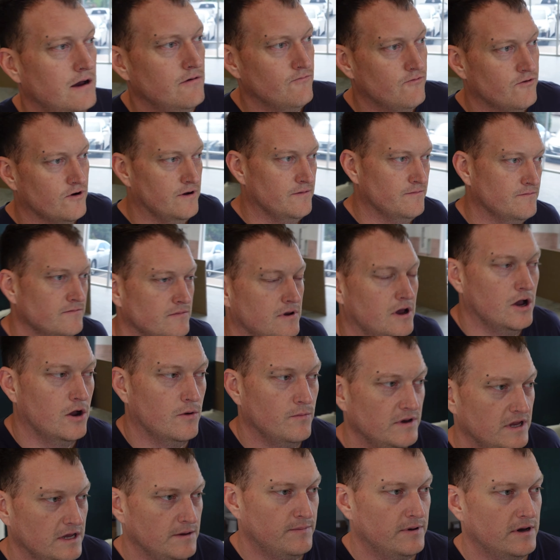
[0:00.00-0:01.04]
from
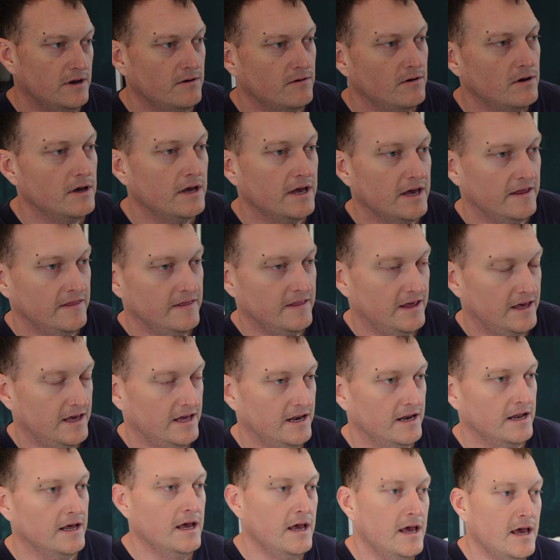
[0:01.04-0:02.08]
Home Depot, and
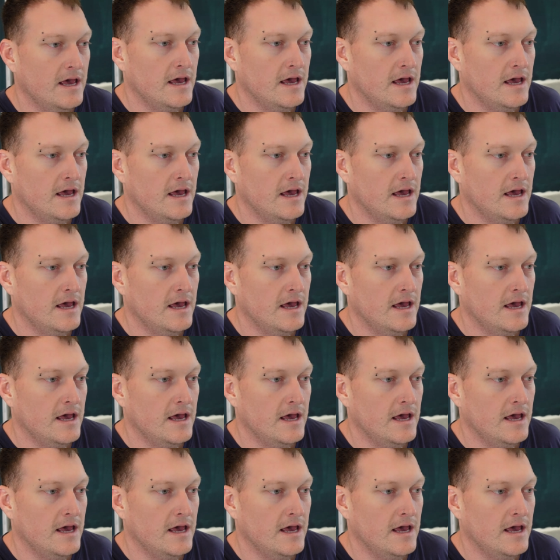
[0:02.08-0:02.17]
then